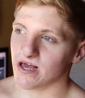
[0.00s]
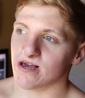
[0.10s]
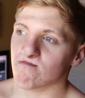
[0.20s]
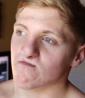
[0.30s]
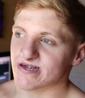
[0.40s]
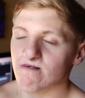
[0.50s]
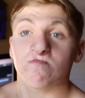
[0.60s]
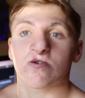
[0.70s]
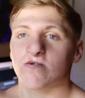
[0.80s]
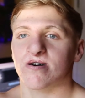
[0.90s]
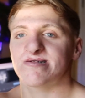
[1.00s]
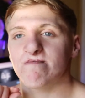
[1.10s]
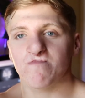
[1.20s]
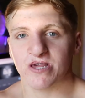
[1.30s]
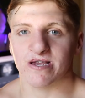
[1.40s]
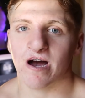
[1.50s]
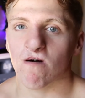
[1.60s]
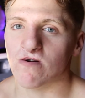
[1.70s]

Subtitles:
and was able to cross everything out.